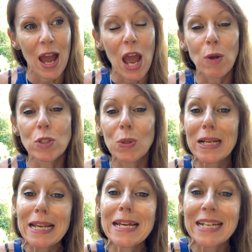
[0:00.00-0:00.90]
I could so
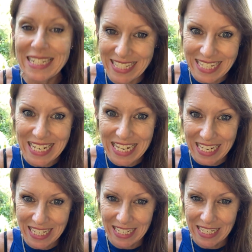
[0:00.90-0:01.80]
clearly see
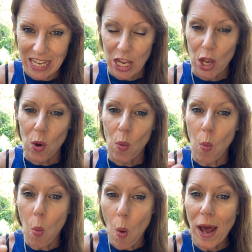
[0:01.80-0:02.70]

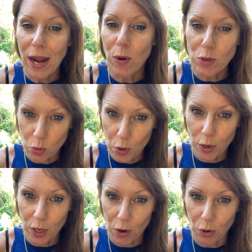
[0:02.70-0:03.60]
what I was
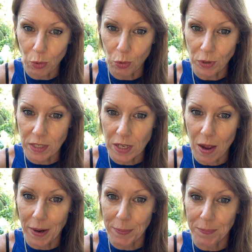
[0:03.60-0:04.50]
working on all the
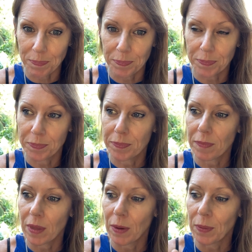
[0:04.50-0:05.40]
time.
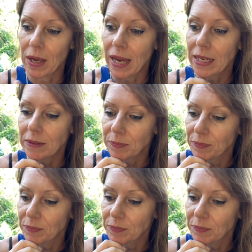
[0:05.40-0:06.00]
Okay.